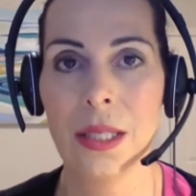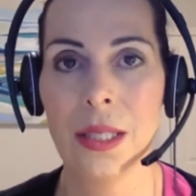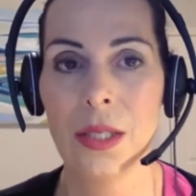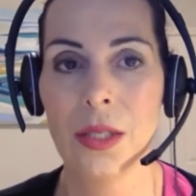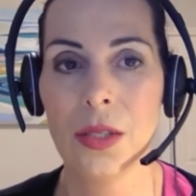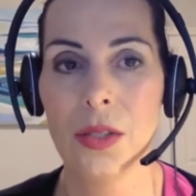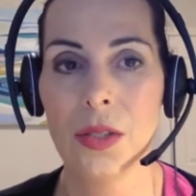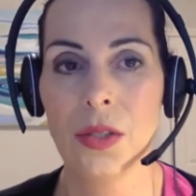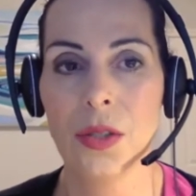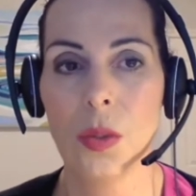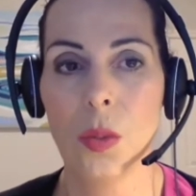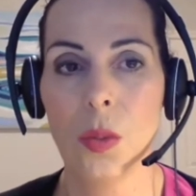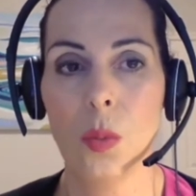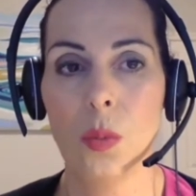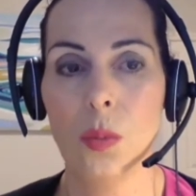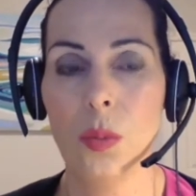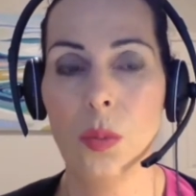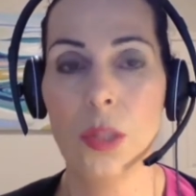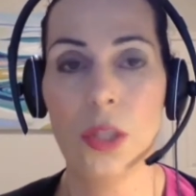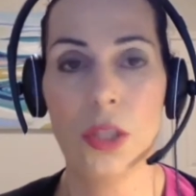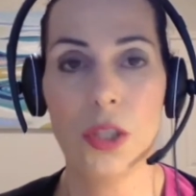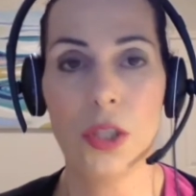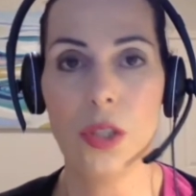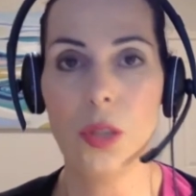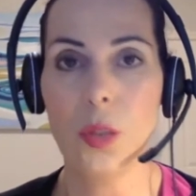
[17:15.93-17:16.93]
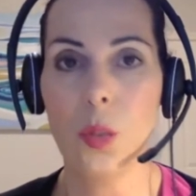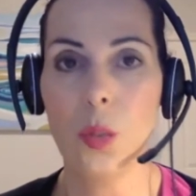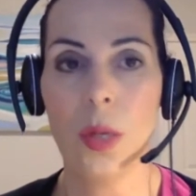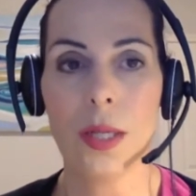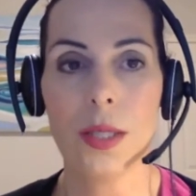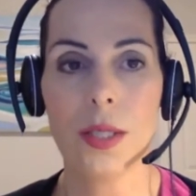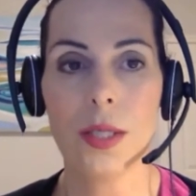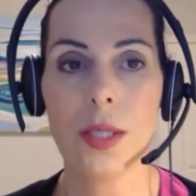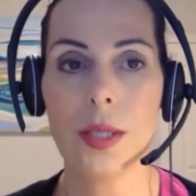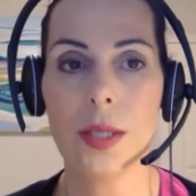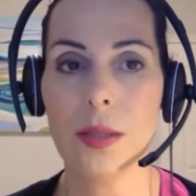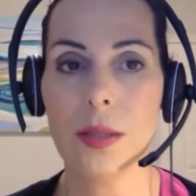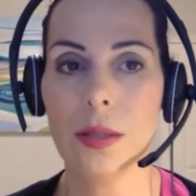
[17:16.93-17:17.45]
So what do you want
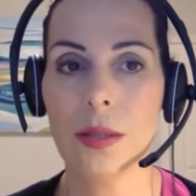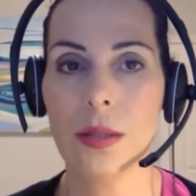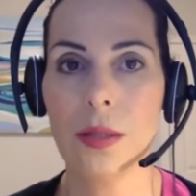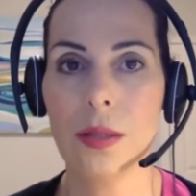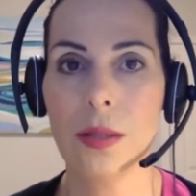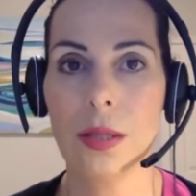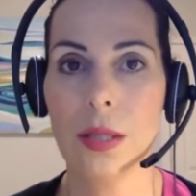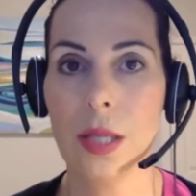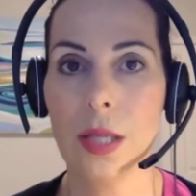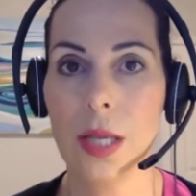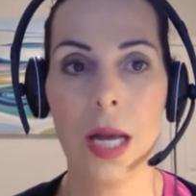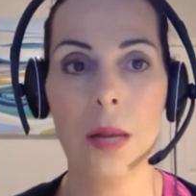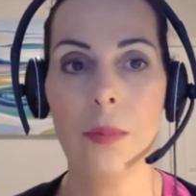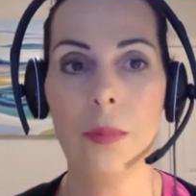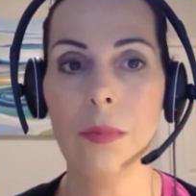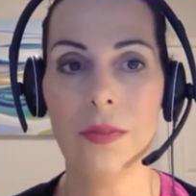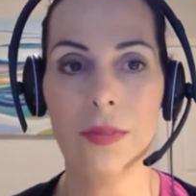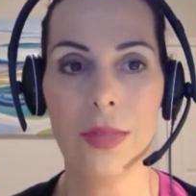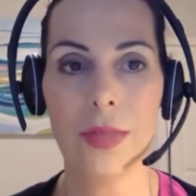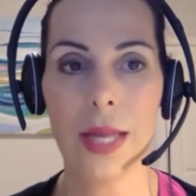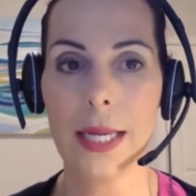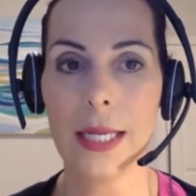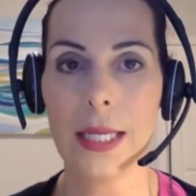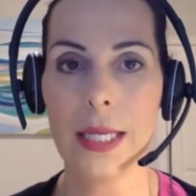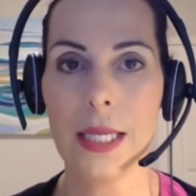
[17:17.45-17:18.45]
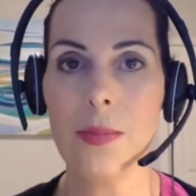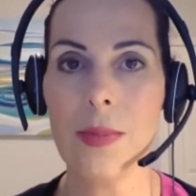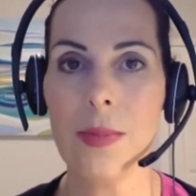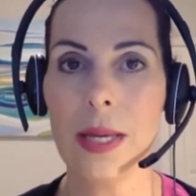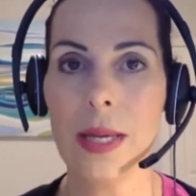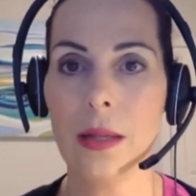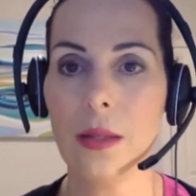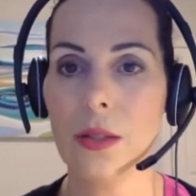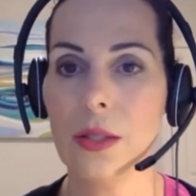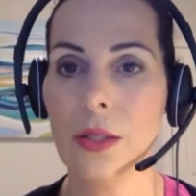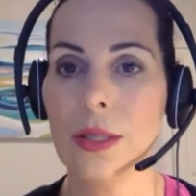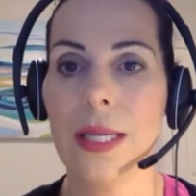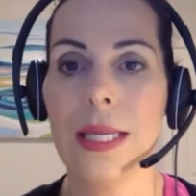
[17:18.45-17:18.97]
to come of that
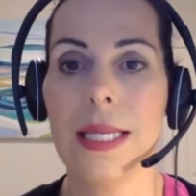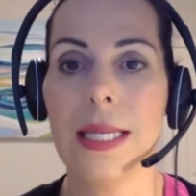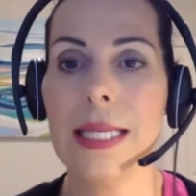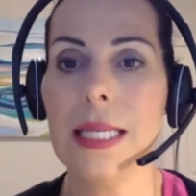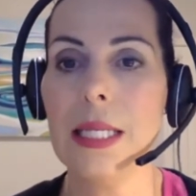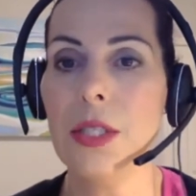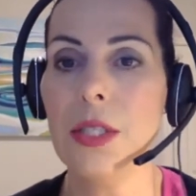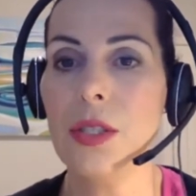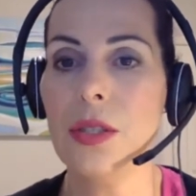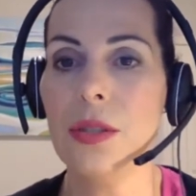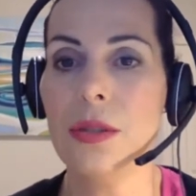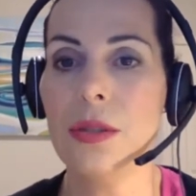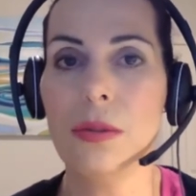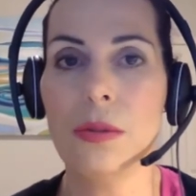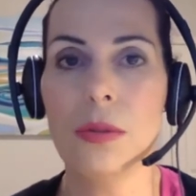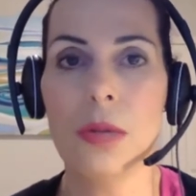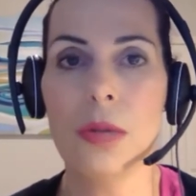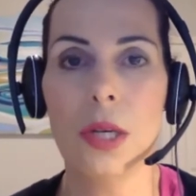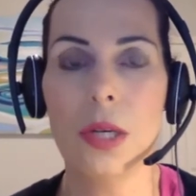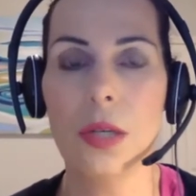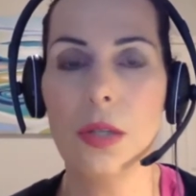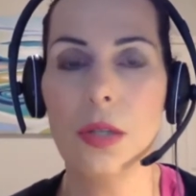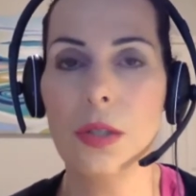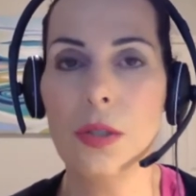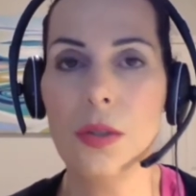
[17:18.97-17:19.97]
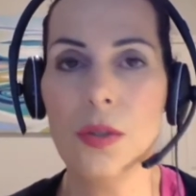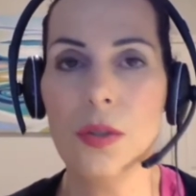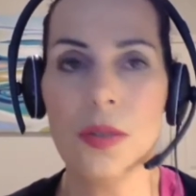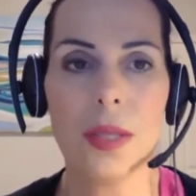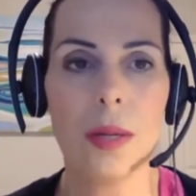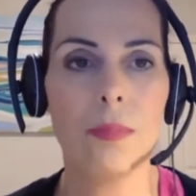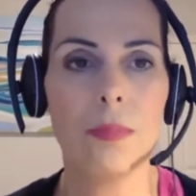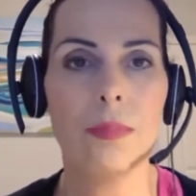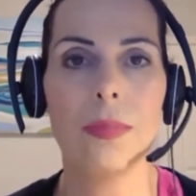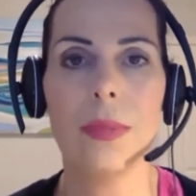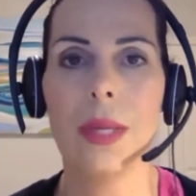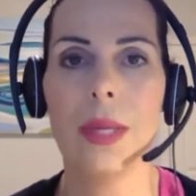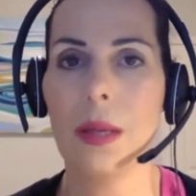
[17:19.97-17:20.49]
email? Do they need to do
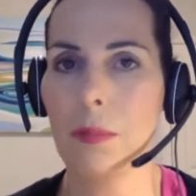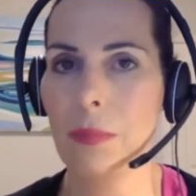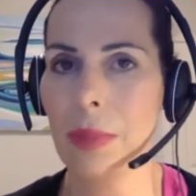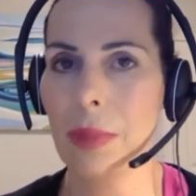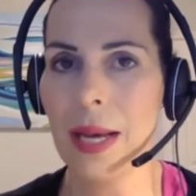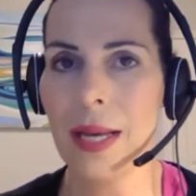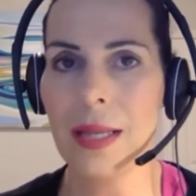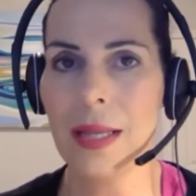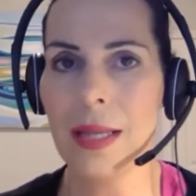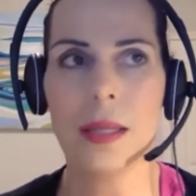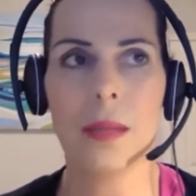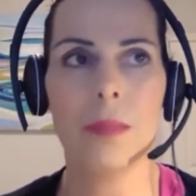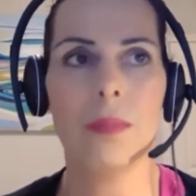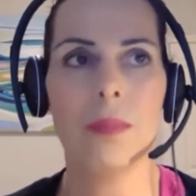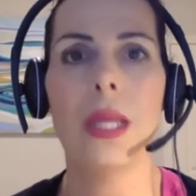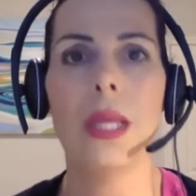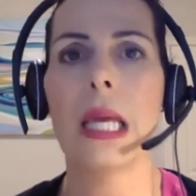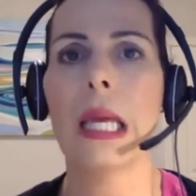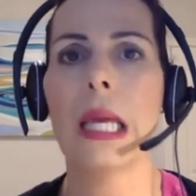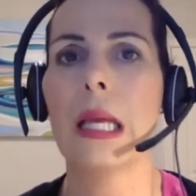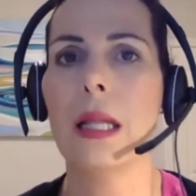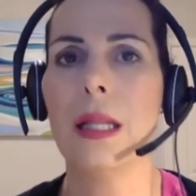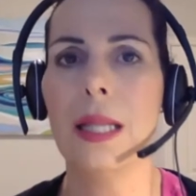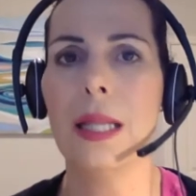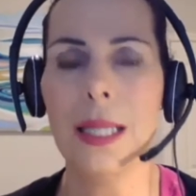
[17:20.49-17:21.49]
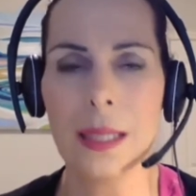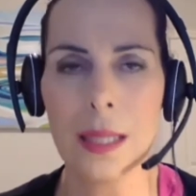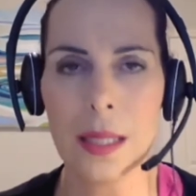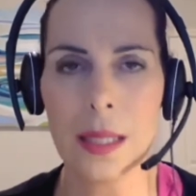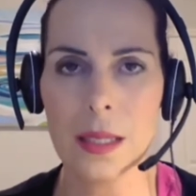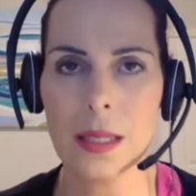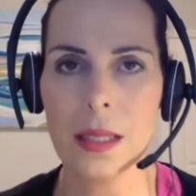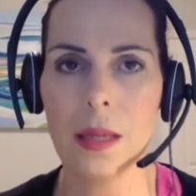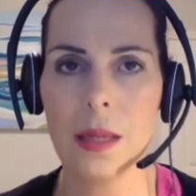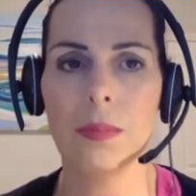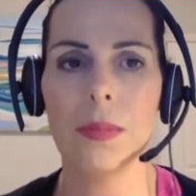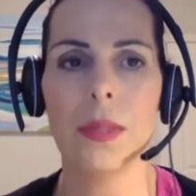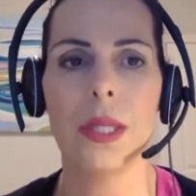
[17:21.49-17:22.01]
something, buy something, click on
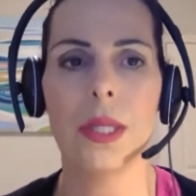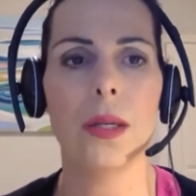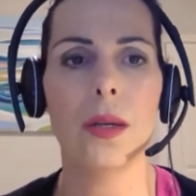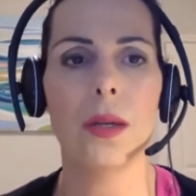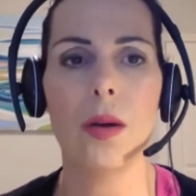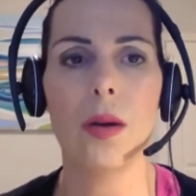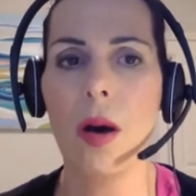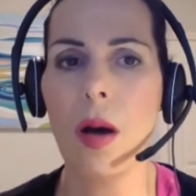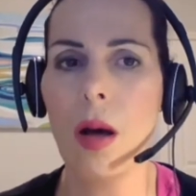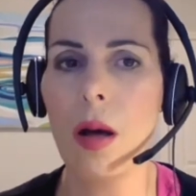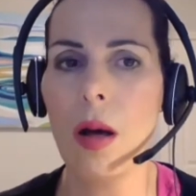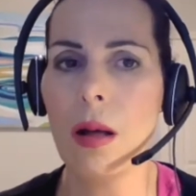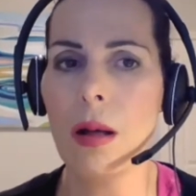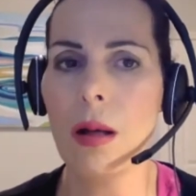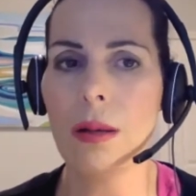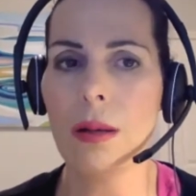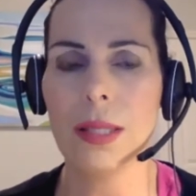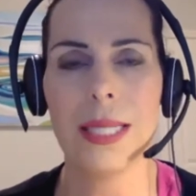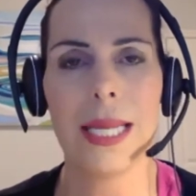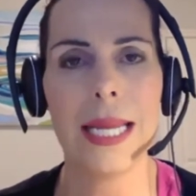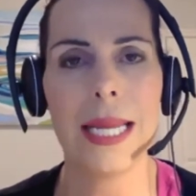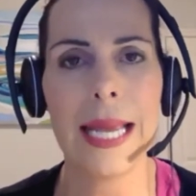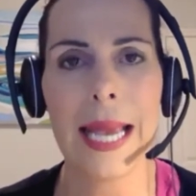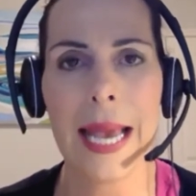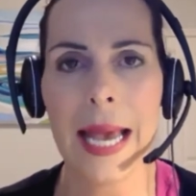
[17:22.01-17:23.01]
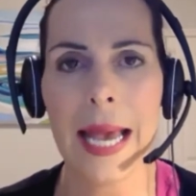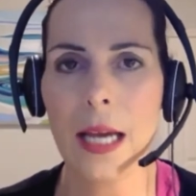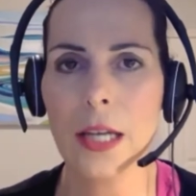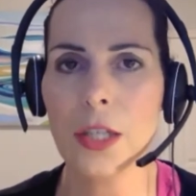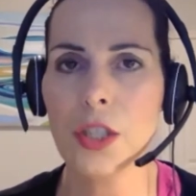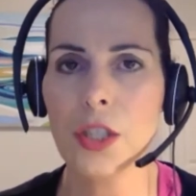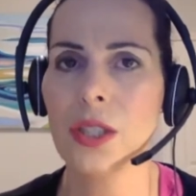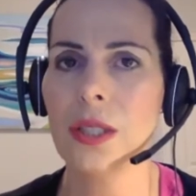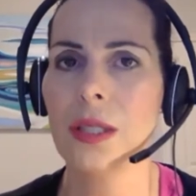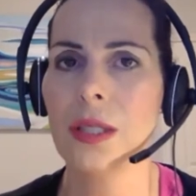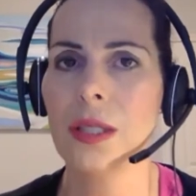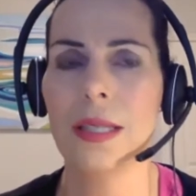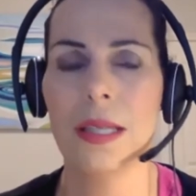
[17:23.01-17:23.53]
something, call, take
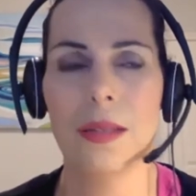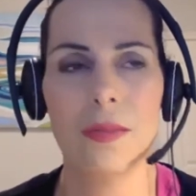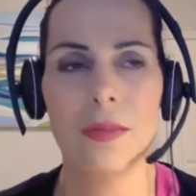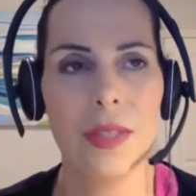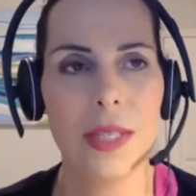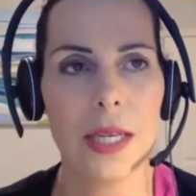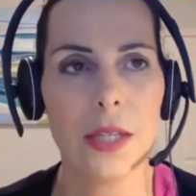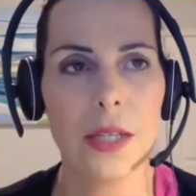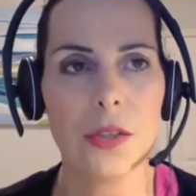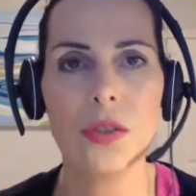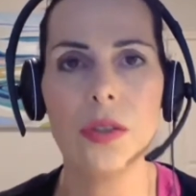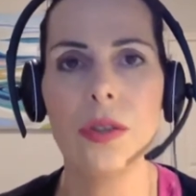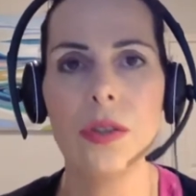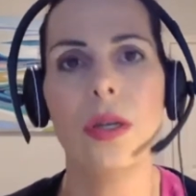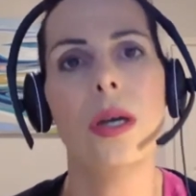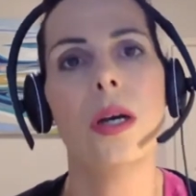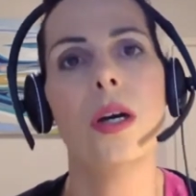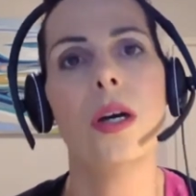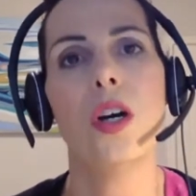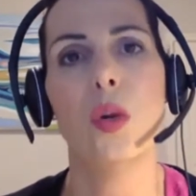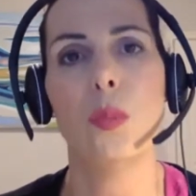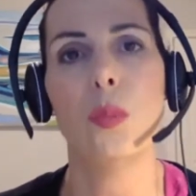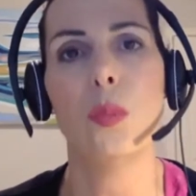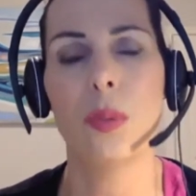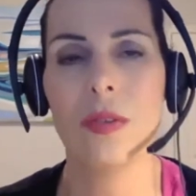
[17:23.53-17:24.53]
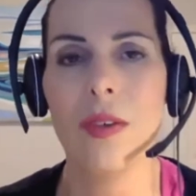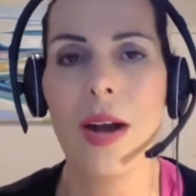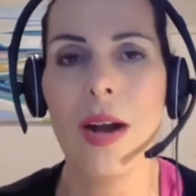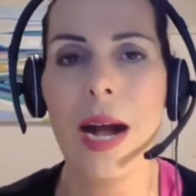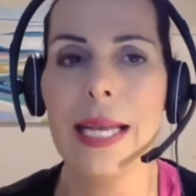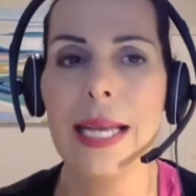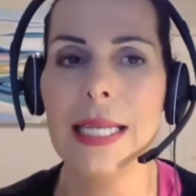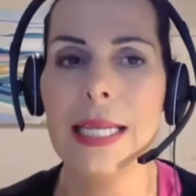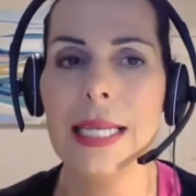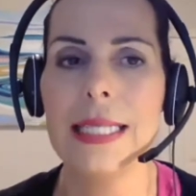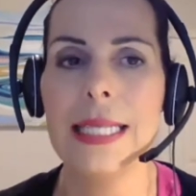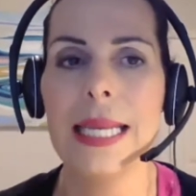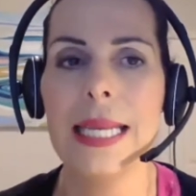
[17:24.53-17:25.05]
action, give a yes or no,
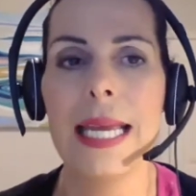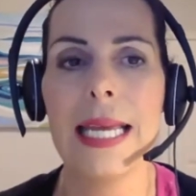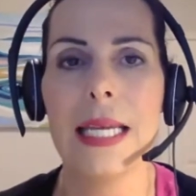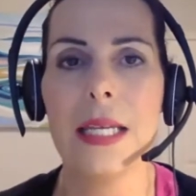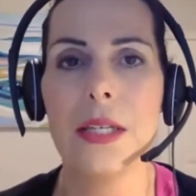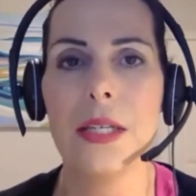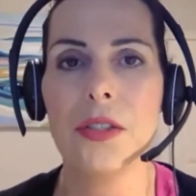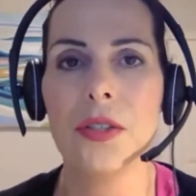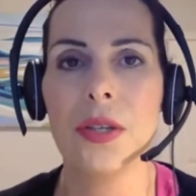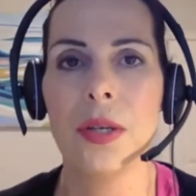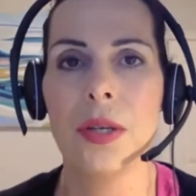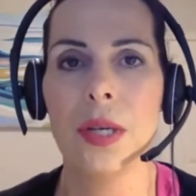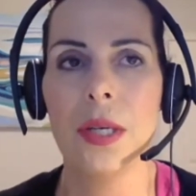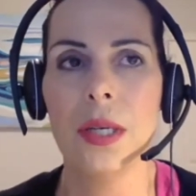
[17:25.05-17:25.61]
provide a date?